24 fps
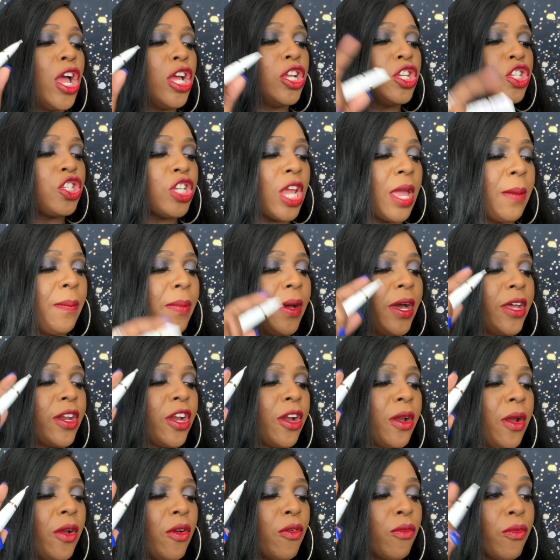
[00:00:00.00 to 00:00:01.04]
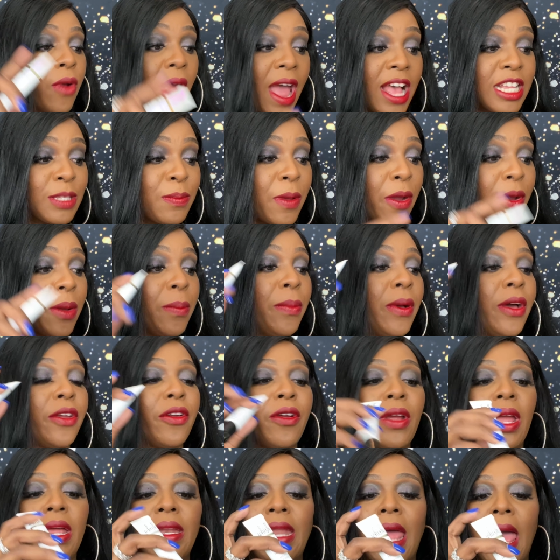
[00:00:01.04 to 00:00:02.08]
shea butter, raspberry
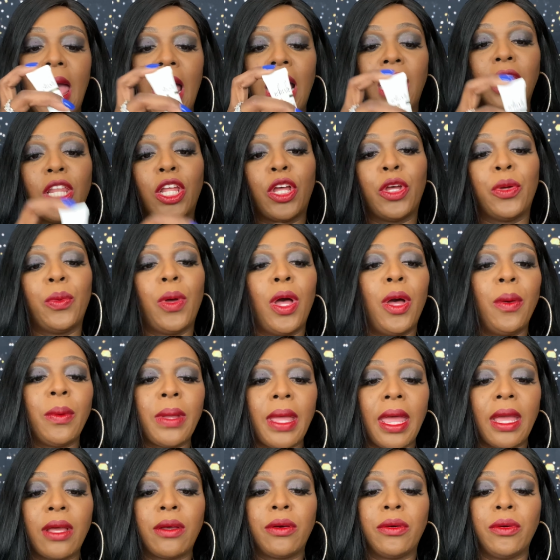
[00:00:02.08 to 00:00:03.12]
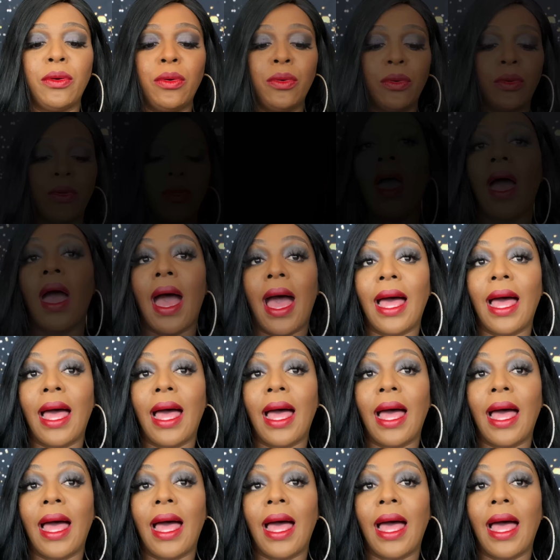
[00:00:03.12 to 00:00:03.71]
butter, and aloe. Okay, cool.